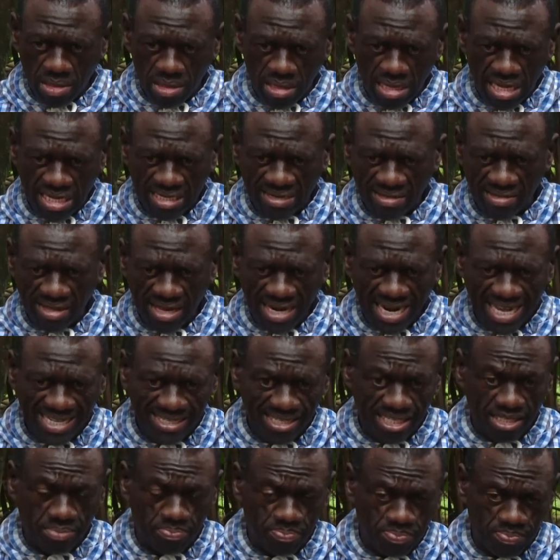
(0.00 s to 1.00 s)
At the
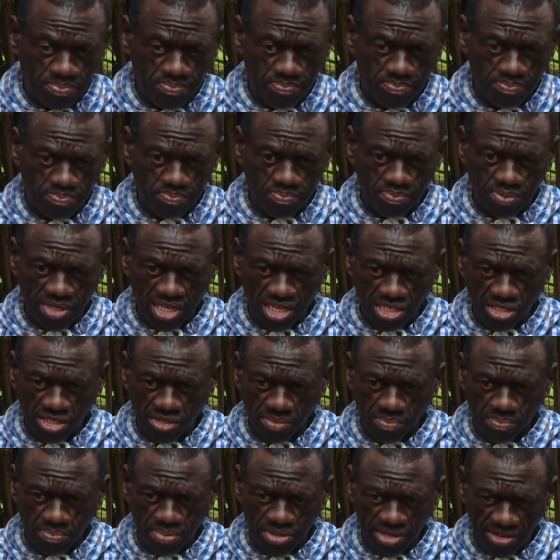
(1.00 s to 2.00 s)
last press
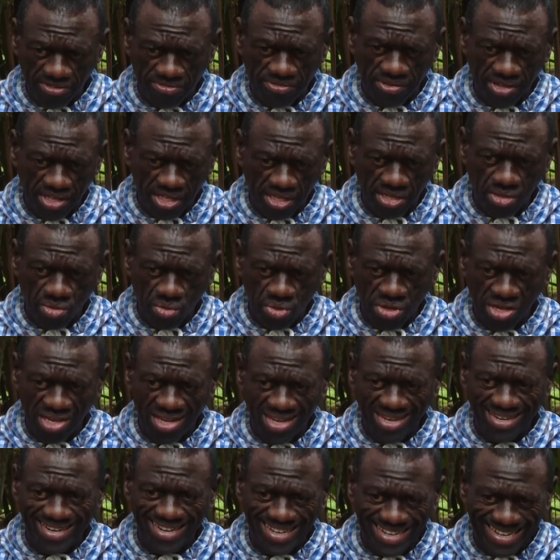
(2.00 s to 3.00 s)
briefing, we
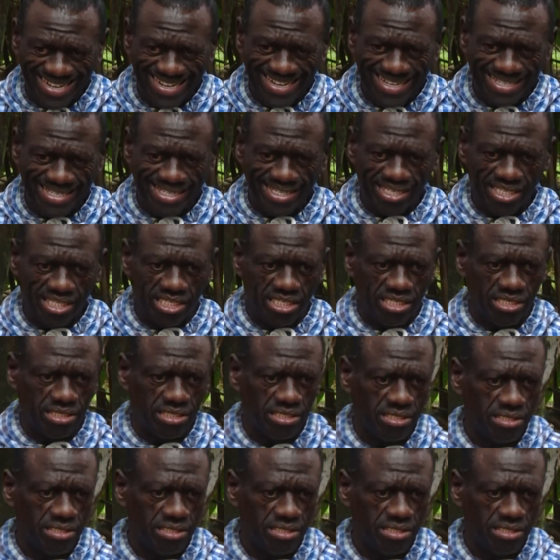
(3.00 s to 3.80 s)
indicated